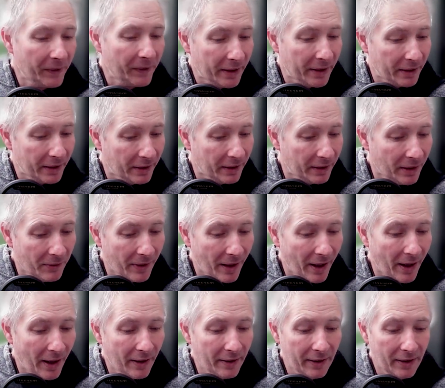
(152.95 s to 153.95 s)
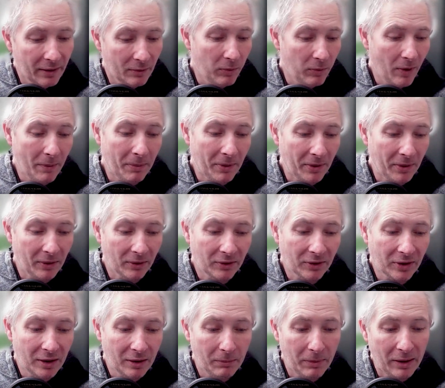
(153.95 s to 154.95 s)
they're going to know that and then the webinar's
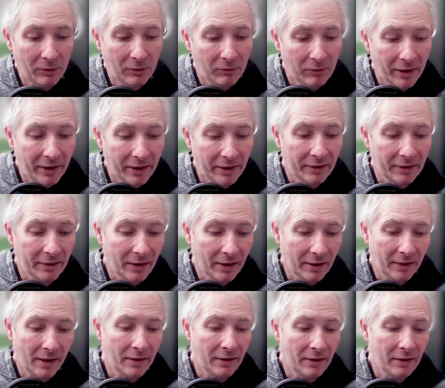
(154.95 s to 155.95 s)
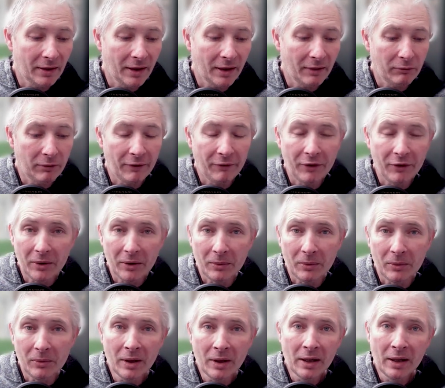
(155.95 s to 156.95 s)
going to be green and then the
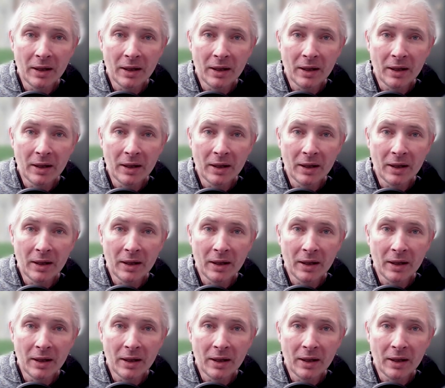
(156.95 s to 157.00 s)
review